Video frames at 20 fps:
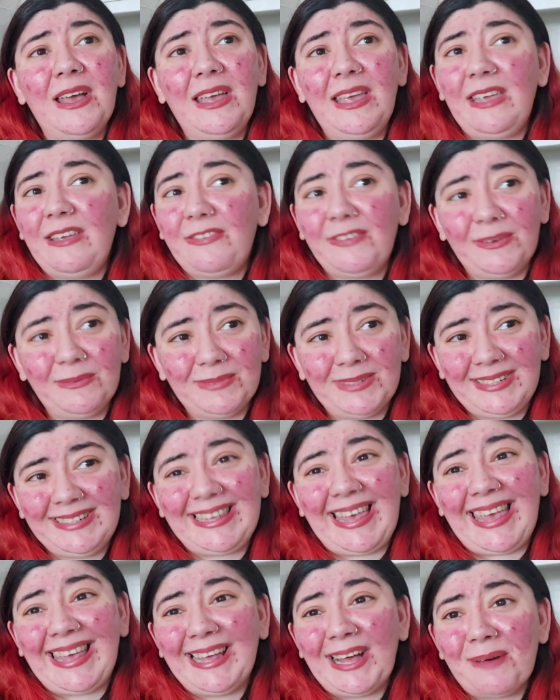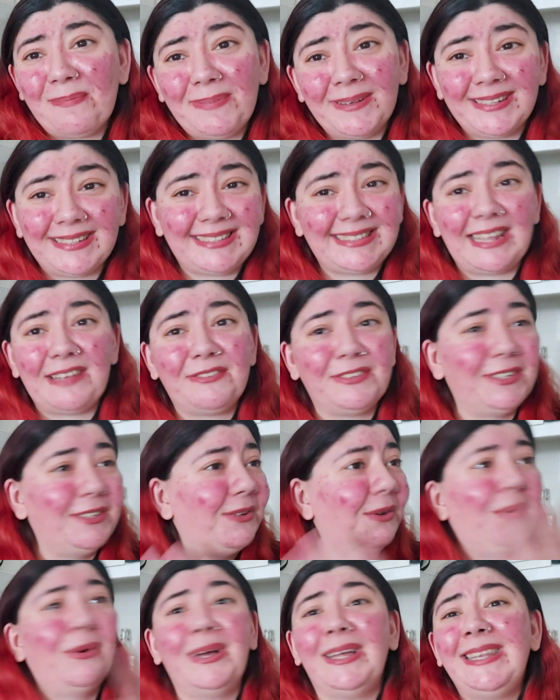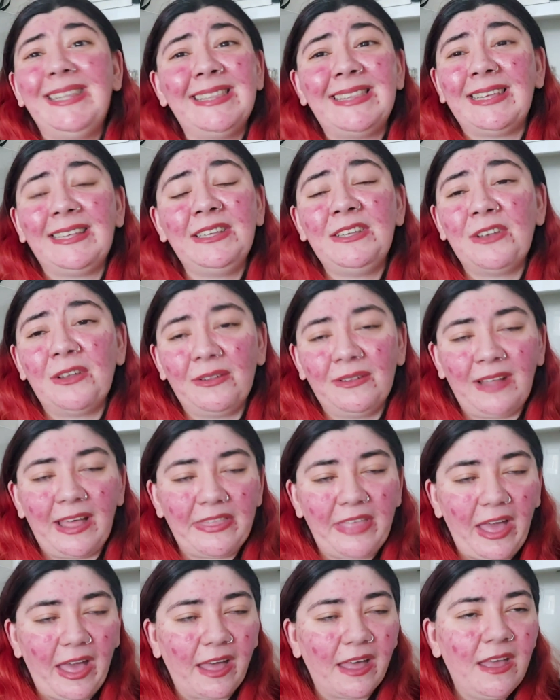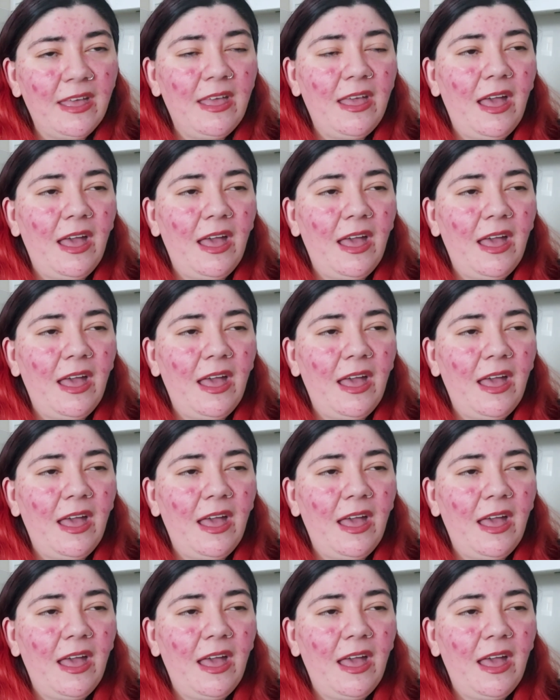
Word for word: if I'm getting up at 7 or anything, you know, like that.